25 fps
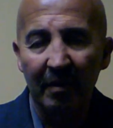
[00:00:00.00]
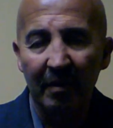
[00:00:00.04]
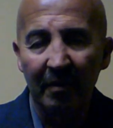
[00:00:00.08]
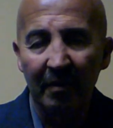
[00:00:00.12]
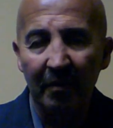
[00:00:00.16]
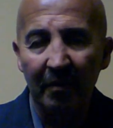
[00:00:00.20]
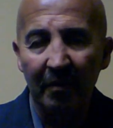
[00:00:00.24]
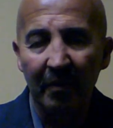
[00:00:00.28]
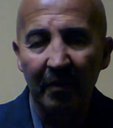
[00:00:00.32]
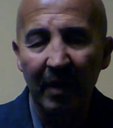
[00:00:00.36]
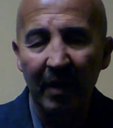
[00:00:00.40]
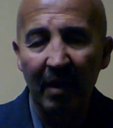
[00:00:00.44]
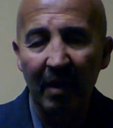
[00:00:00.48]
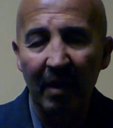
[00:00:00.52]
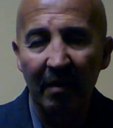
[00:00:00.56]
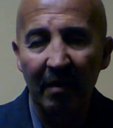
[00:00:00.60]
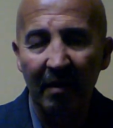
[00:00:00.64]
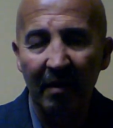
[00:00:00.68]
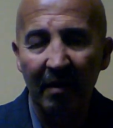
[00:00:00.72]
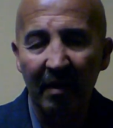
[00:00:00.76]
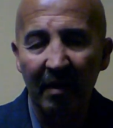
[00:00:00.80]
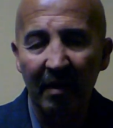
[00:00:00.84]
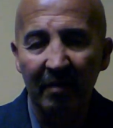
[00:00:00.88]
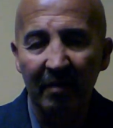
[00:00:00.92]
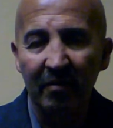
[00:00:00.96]
we
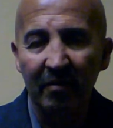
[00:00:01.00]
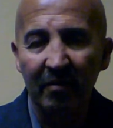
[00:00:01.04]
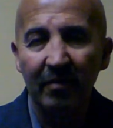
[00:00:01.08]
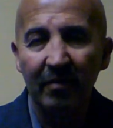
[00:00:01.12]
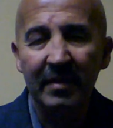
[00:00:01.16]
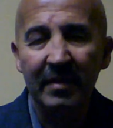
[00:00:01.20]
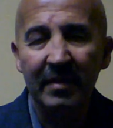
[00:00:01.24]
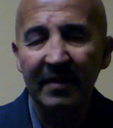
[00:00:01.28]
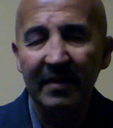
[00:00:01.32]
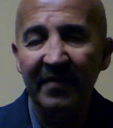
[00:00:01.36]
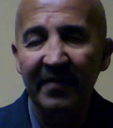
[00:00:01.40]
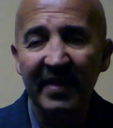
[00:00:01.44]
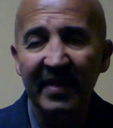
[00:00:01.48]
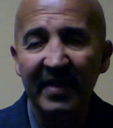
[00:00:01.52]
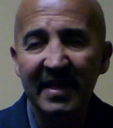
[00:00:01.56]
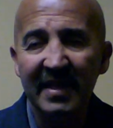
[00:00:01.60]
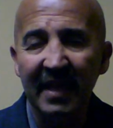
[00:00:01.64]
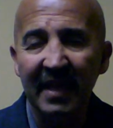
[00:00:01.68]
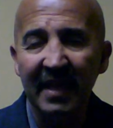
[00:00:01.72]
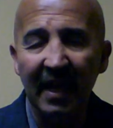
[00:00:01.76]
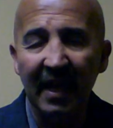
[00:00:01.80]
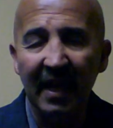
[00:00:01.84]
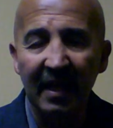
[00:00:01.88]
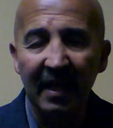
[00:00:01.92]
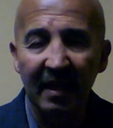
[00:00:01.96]
are too
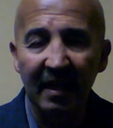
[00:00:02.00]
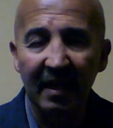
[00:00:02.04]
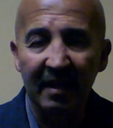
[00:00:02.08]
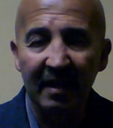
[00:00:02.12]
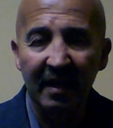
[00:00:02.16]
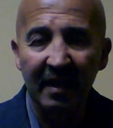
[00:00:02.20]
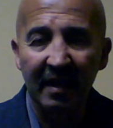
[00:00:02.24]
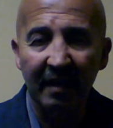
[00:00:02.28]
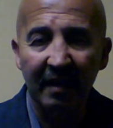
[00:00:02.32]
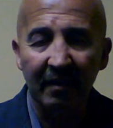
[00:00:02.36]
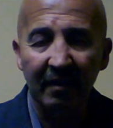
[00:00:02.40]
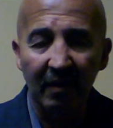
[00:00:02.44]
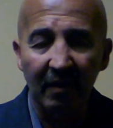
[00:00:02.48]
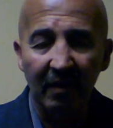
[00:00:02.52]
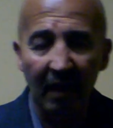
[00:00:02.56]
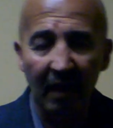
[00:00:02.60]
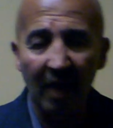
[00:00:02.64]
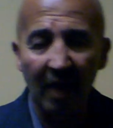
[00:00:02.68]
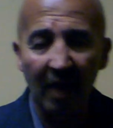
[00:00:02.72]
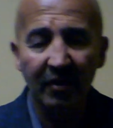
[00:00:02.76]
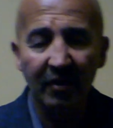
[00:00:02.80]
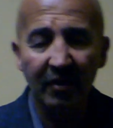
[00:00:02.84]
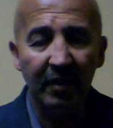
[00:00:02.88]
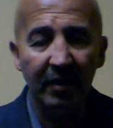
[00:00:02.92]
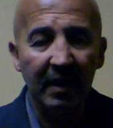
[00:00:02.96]
sophisticated
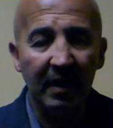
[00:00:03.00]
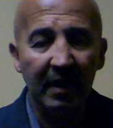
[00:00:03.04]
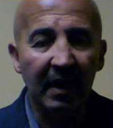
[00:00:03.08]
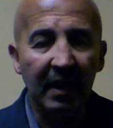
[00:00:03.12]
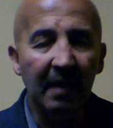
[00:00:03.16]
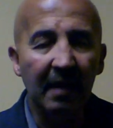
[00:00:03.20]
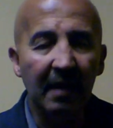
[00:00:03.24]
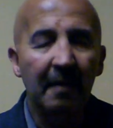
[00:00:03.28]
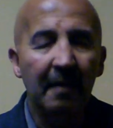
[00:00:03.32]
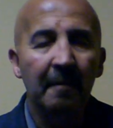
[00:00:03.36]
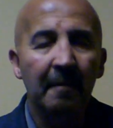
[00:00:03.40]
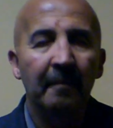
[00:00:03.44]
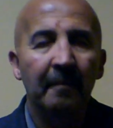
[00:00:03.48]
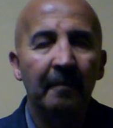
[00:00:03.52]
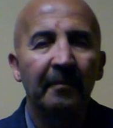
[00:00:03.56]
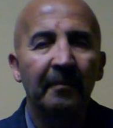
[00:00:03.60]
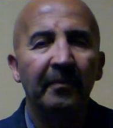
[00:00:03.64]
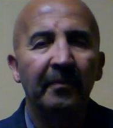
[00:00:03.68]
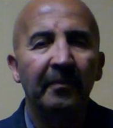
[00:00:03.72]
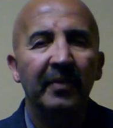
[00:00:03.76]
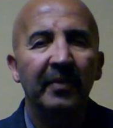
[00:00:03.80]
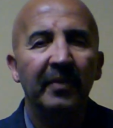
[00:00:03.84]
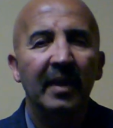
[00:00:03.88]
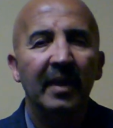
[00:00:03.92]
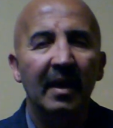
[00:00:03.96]
technologically,
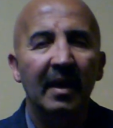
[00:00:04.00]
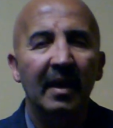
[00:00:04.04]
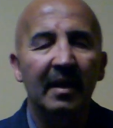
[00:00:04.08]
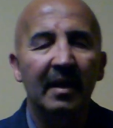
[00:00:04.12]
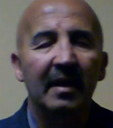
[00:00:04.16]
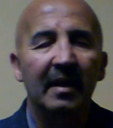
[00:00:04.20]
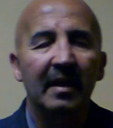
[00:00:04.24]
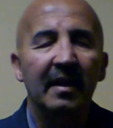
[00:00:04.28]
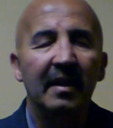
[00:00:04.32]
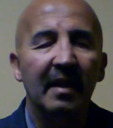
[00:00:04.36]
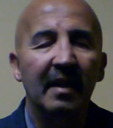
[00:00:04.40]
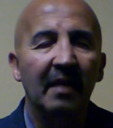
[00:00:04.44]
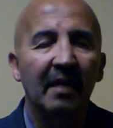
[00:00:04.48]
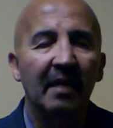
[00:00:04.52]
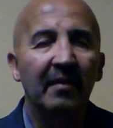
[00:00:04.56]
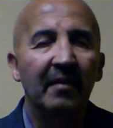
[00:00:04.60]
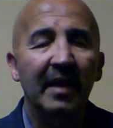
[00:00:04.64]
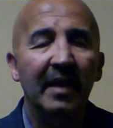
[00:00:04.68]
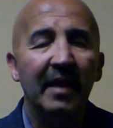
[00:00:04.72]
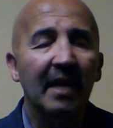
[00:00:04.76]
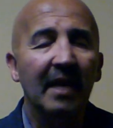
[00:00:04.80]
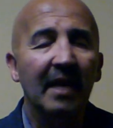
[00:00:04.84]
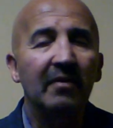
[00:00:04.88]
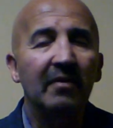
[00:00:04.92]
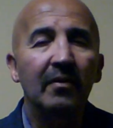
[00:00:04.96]
and we
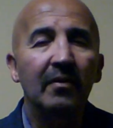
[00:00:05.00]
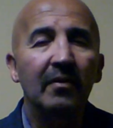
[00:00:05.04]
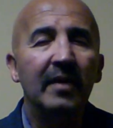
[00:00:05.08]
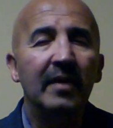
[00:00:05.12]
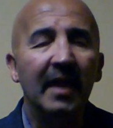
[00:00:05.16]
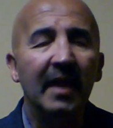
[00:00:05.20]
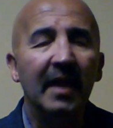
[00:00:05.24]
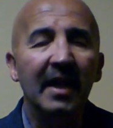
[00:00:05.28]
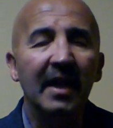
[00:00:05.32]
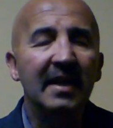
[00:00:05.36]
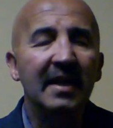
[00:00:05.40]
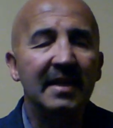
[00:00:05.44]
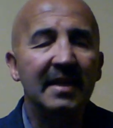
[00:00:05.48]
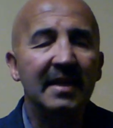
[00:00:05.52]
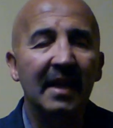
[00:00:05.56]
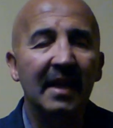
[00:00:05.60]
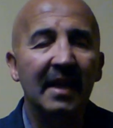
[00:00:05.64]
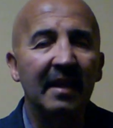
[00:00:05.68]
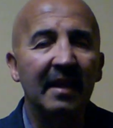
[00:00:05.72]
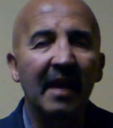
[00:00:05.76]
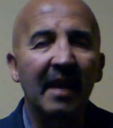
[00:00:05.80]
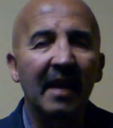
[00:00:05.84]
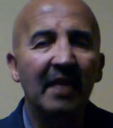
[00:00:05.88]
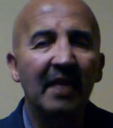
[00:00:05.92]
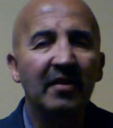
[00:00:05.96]
can do things that
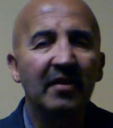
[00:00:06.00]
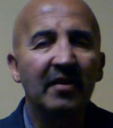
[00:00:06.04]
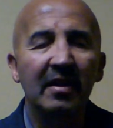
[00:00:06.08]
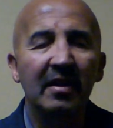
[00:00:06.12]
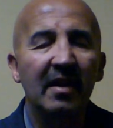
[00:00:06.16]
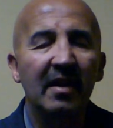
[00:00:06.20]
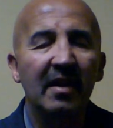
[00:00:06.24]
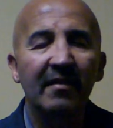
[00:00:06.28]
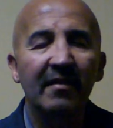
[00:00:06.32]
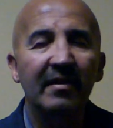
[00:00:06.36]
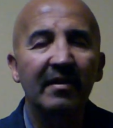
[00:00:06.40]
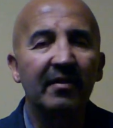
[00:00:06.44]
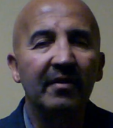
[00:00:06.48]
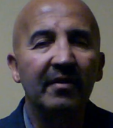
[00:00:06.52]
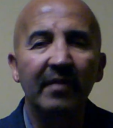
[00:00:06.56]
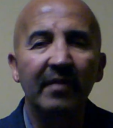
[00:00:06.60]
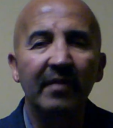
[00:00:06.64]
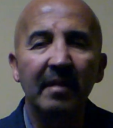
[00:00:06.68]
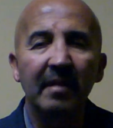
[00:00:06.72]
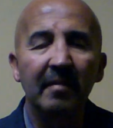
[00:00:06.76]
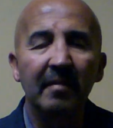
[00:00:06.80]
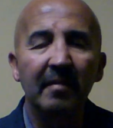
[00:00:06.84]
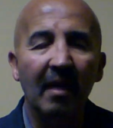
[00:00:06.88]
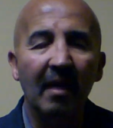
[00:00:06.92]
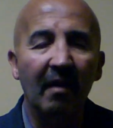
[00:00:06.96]
nature never
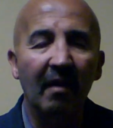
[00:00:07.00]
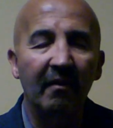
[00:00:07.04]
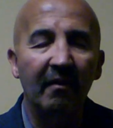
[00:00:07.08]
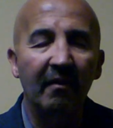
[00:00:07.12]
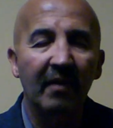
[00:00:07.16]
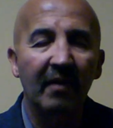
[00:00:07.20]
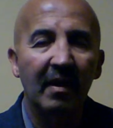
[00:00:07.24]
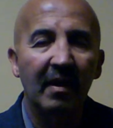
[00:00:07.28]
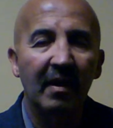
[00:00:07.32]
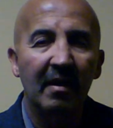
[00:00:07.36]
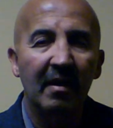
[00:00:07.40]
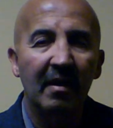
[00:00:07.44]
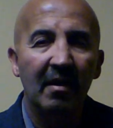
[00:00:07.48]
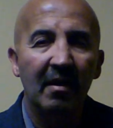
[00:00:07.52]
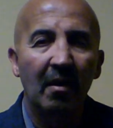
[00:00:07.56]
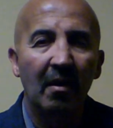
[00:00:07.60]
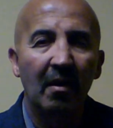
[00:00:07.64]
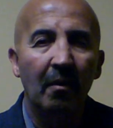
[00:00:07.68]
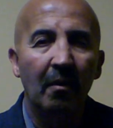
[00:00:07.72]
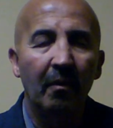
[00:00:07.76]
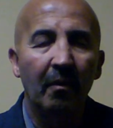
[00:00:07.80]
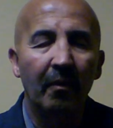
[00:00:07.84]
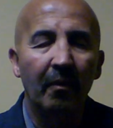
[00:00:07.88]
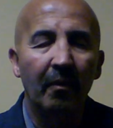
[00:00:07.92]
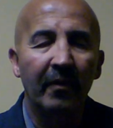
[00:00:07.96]
dreamed of.
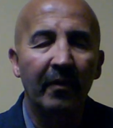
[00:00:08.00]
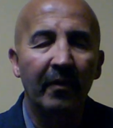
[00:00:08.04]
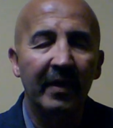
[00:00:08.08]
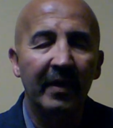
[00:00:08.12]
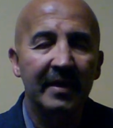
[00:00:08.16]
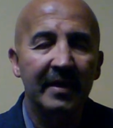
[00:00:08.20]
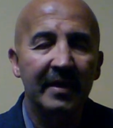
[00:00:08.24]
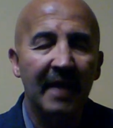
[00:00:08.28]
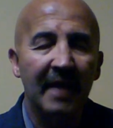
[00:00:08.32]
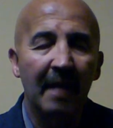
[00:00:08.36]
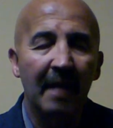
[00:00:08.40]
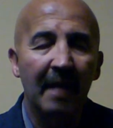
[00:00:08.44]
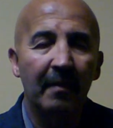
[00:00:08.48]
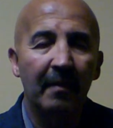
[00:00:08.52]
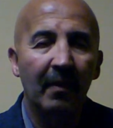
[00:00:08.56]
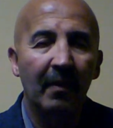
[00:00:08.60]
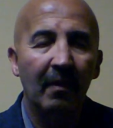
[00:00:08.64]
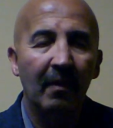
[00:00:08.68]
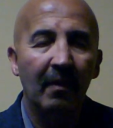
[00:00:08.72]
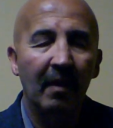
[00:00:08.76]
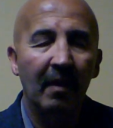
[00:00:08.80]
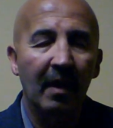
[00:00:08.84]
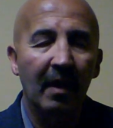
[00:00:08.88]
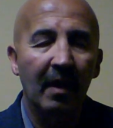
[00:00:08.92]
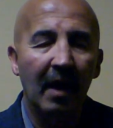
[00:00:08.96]
Well, for
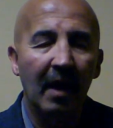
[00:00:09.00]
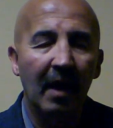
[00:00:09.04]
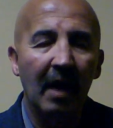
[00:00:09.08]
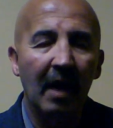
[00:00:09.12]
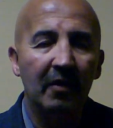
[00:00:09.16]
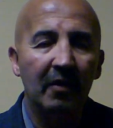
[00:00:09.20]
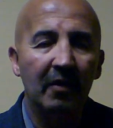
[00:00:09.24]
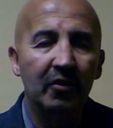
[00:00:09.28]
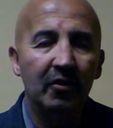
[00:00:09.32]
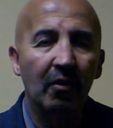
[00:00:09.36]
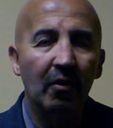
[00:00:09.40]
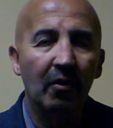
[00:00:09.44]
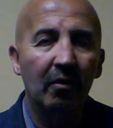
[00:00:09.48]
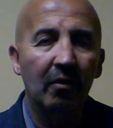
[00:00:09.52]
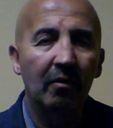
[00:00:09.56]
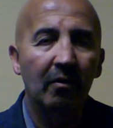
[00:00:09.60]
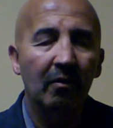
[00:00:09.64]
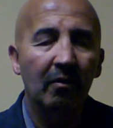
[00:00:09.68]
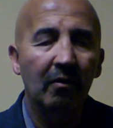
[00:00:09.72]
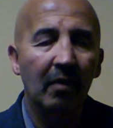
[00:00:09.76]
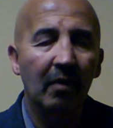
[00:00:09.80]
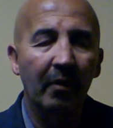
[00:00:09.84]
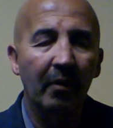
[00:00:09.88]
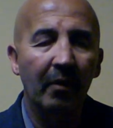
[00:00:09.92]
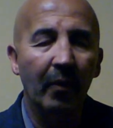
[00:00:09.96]
example, I'll show
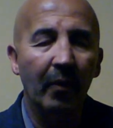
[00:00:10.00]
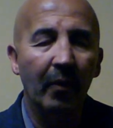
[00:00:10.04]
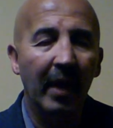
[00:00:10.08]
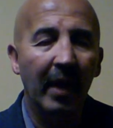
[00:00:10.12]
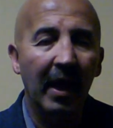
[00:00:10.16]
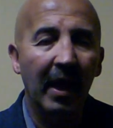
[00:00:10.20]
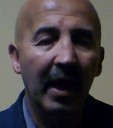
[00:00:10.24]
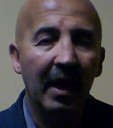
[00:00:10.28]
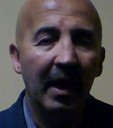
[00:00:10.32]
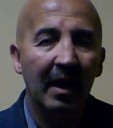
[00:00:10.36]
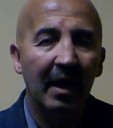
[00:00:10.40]
you a way